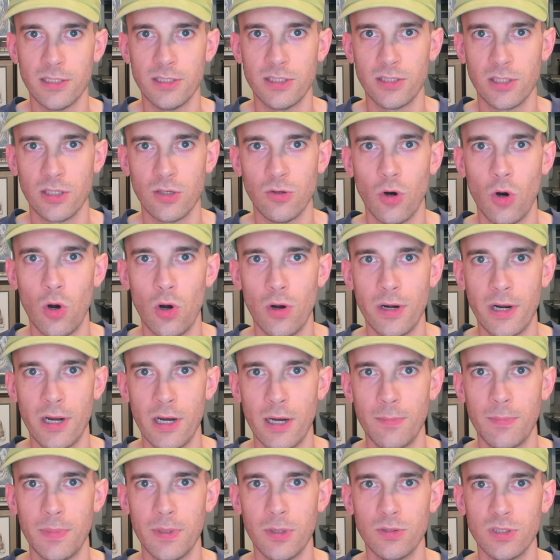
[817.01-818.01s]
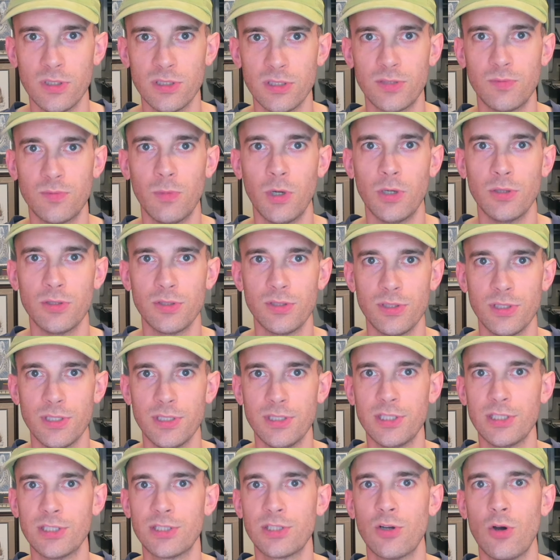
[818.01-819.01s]
So growing up, it was mostly
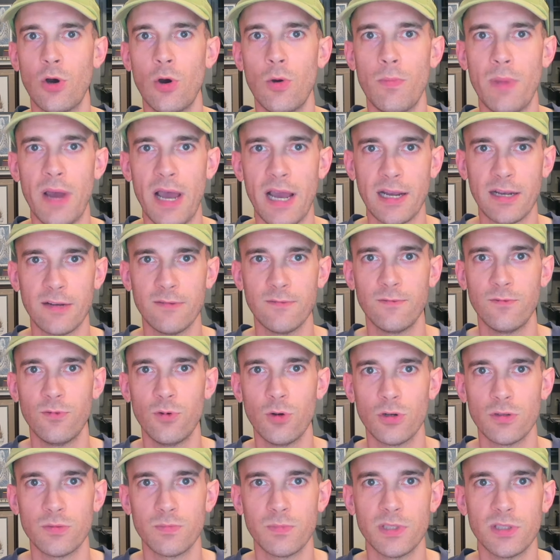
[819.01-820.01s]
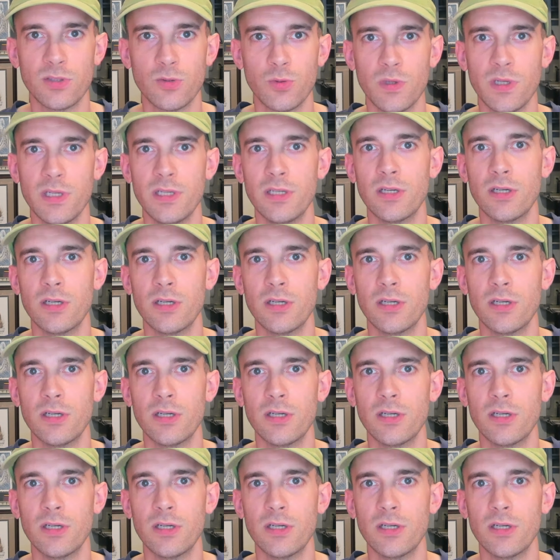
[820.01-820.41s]
just going back and forth between